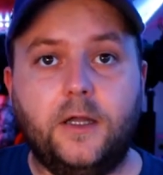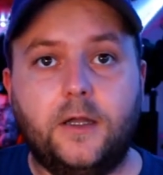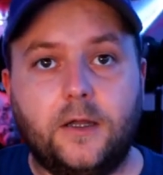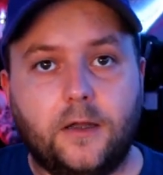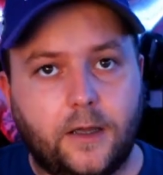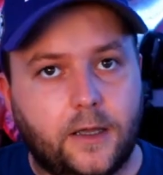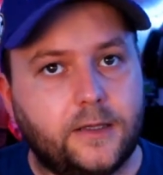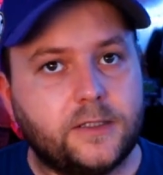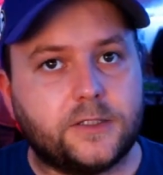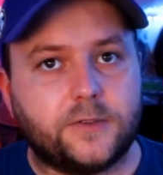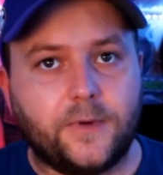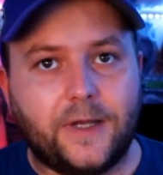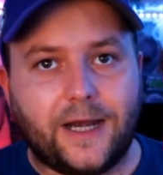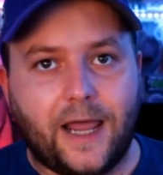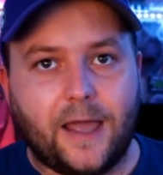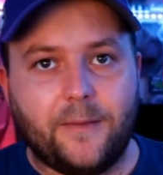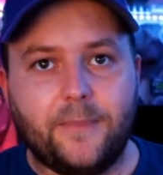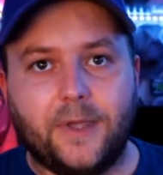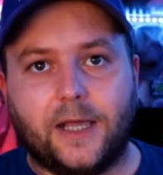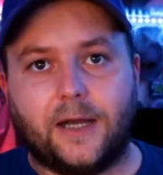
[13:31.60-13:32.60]
into an
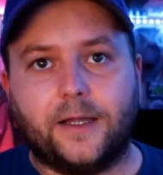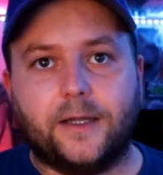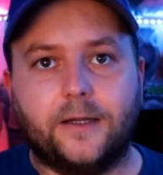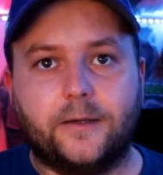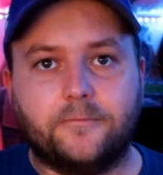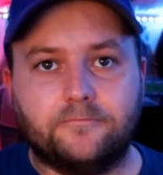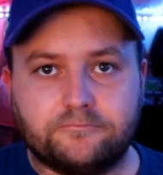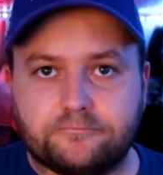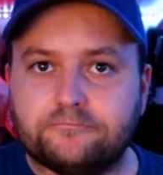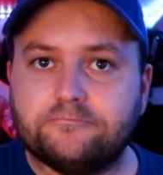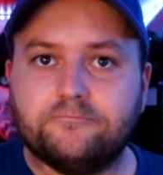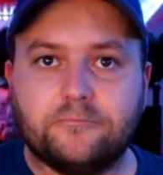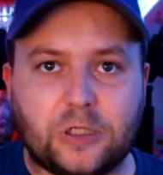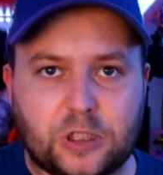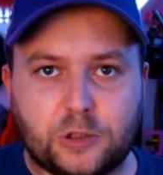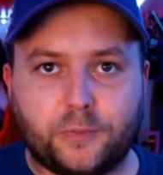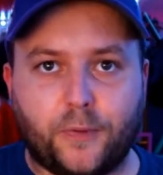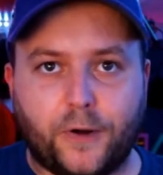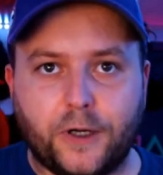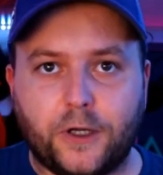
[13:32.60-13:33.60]
emulator, which is
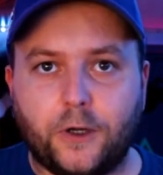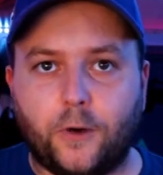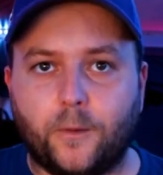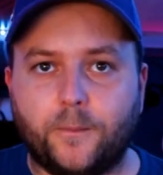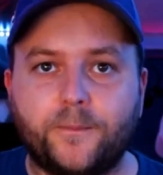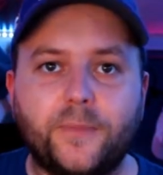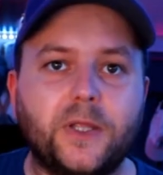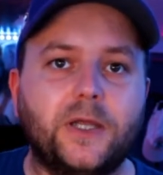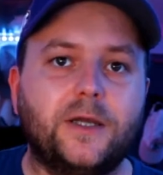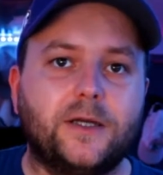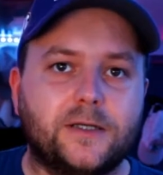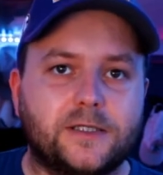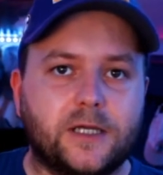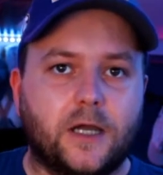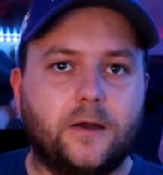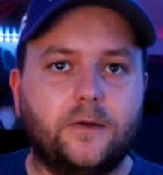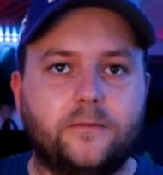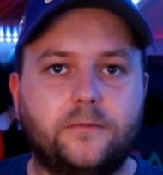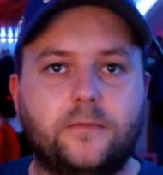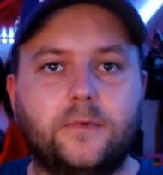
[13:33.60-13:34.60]
pretty cool.
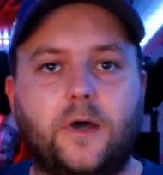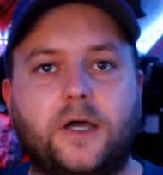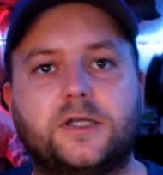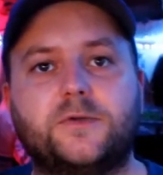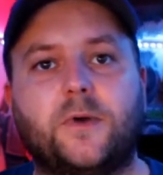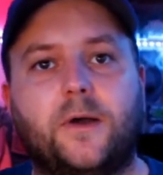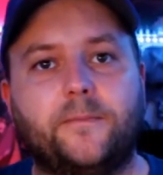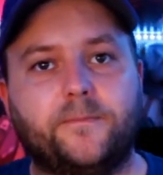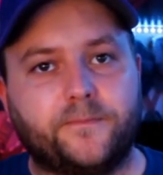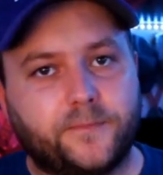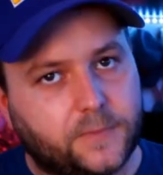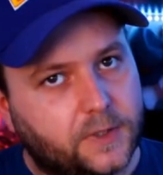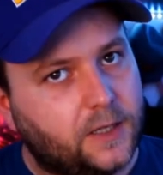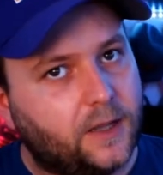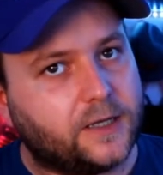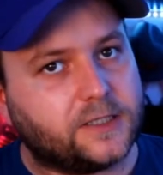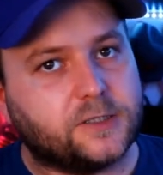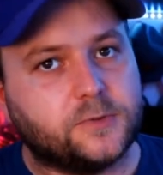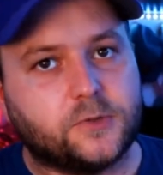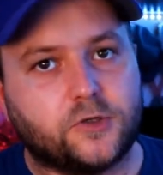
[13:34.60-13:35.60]
So nice one.
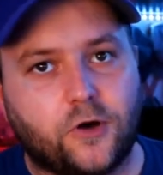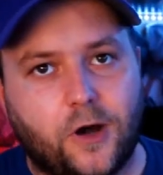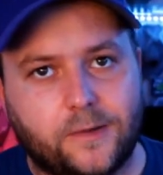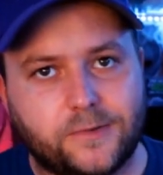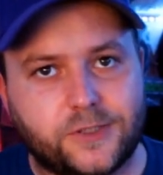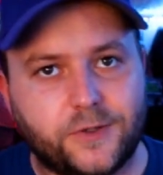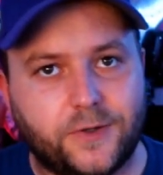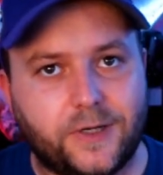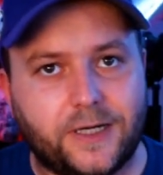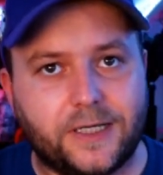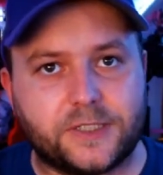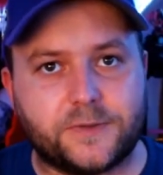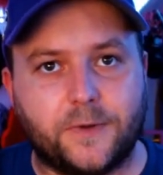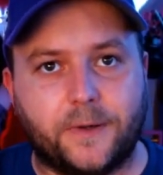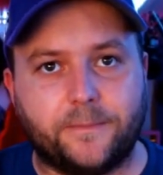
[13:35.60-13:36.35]
Like, subscribe, see you on the next one.